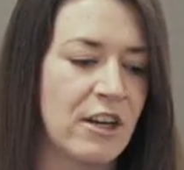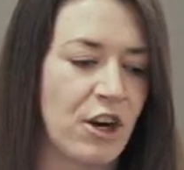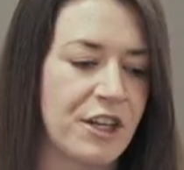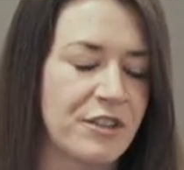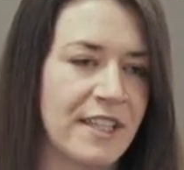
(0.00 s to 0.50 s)
They
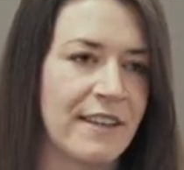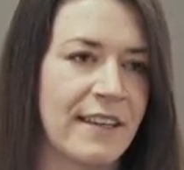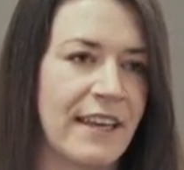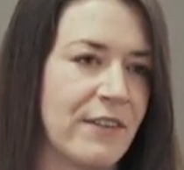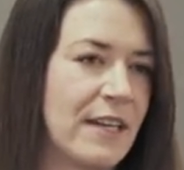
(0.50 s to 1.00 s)
are usually
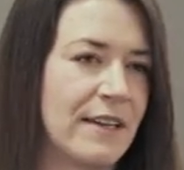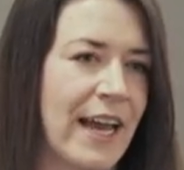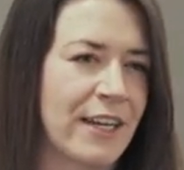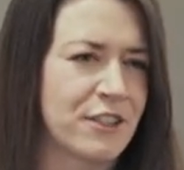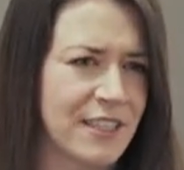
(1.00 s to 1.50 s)

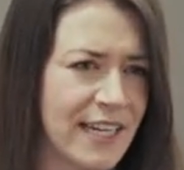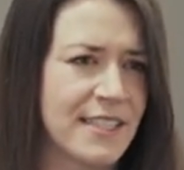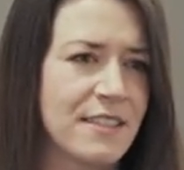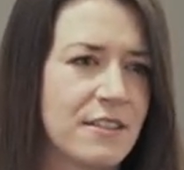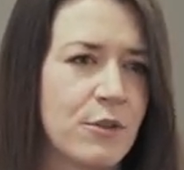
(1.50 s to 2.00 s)
given
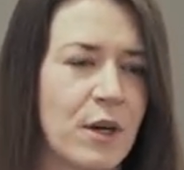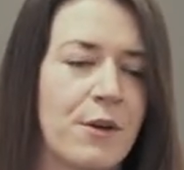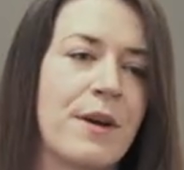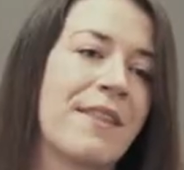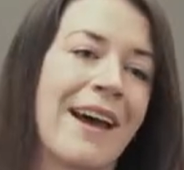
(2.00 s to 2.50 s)
exercises to
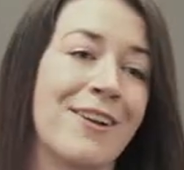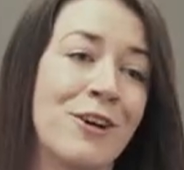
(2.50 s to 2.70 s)
work with